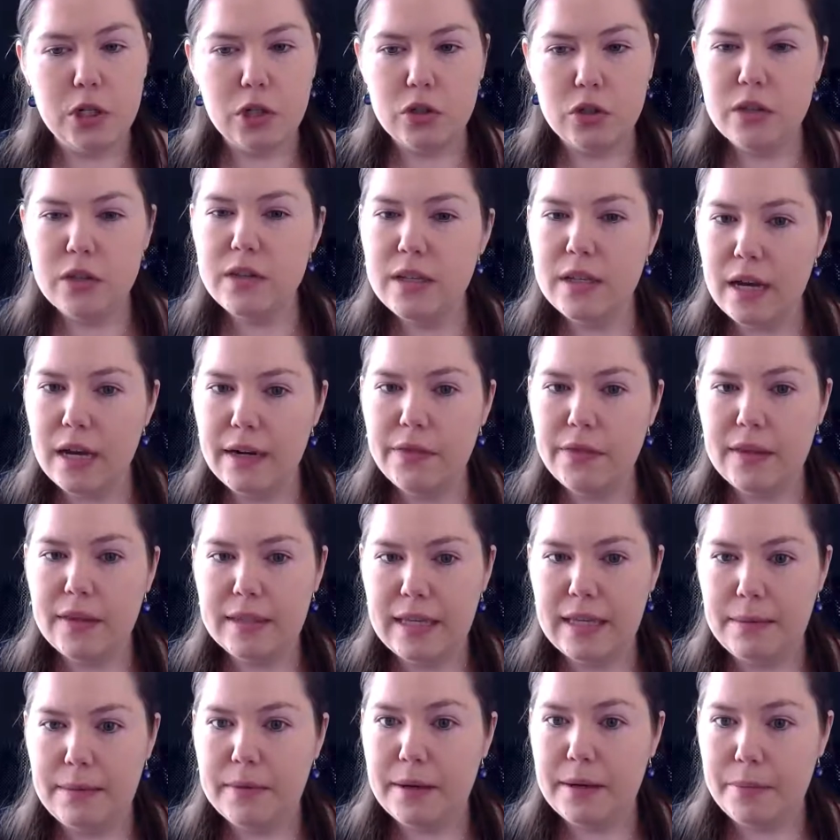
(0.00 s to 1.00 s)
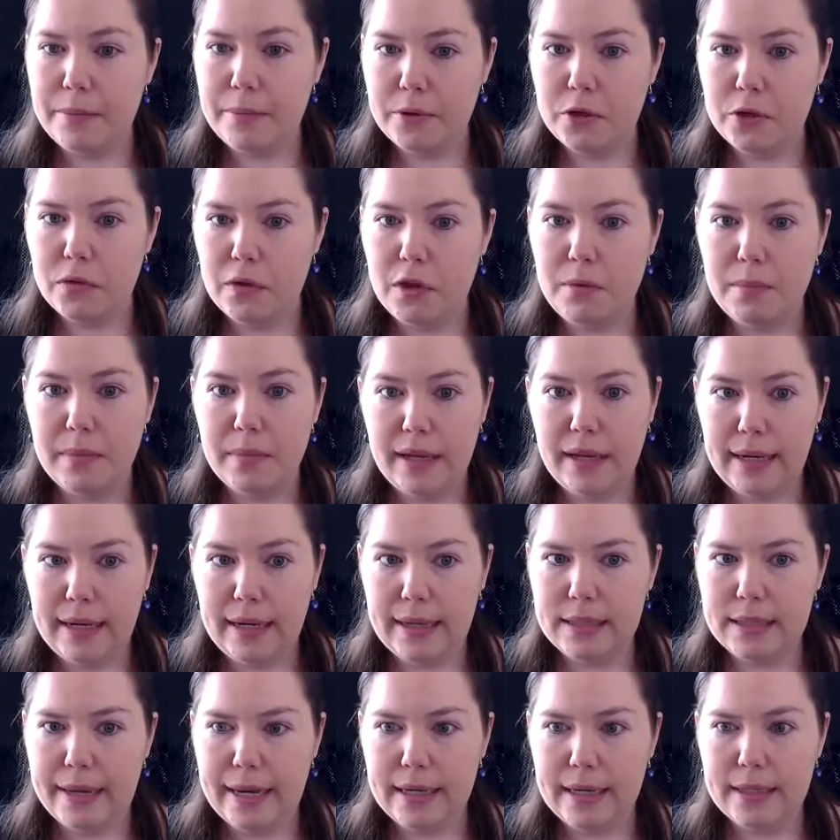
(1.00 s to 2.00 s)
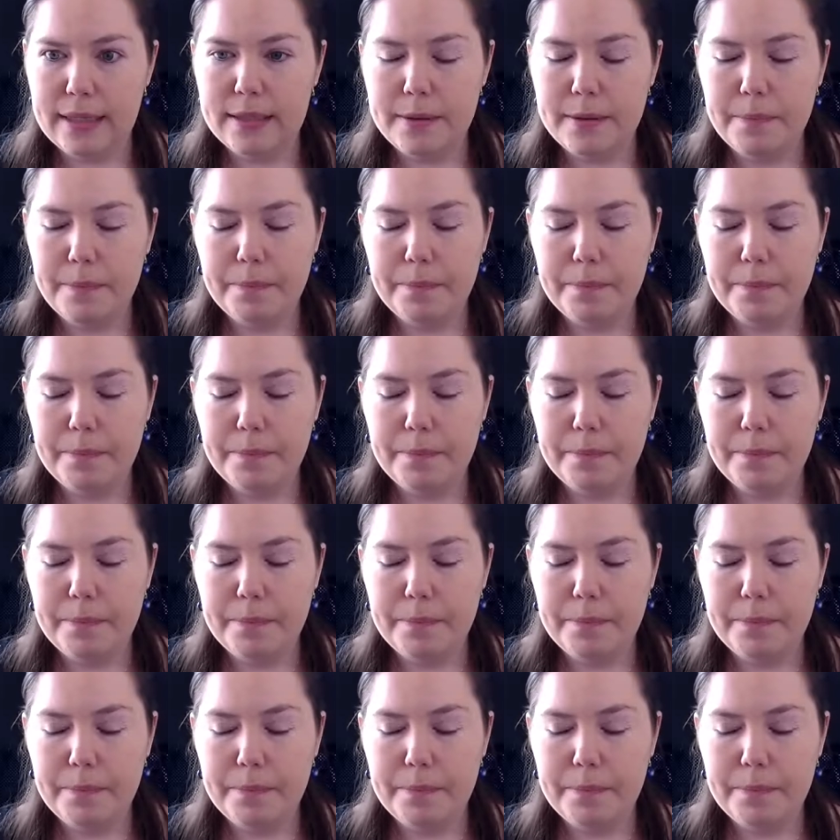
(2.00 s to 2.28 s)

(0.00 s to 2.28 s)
just not at the same temperature that you might expect.